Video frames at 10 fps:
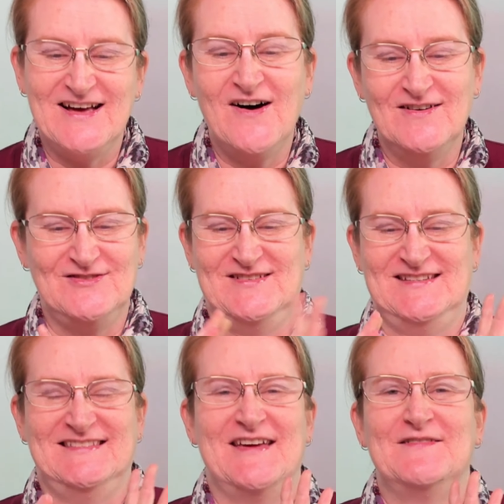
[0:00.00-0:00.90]
Oh, and
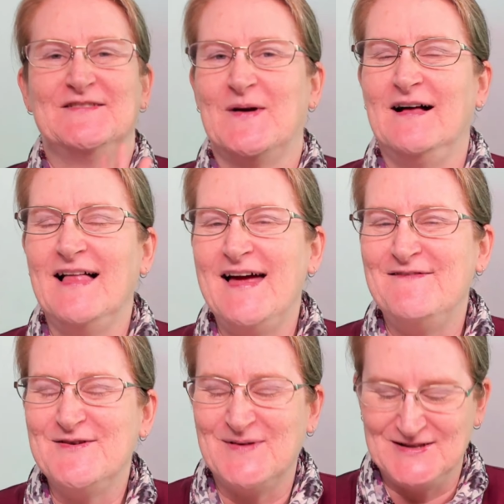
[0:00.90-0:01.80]
Trisha's there as well.
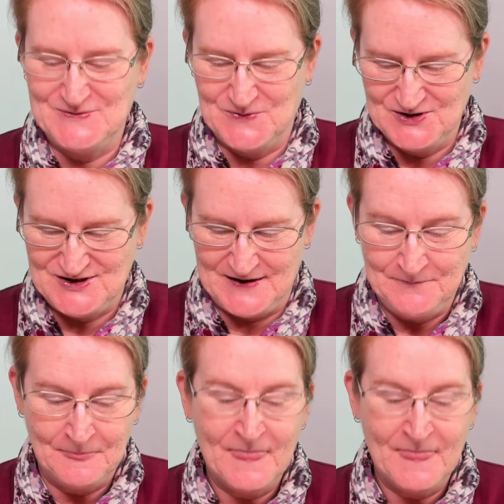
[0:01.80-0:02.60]
Everyone's watching.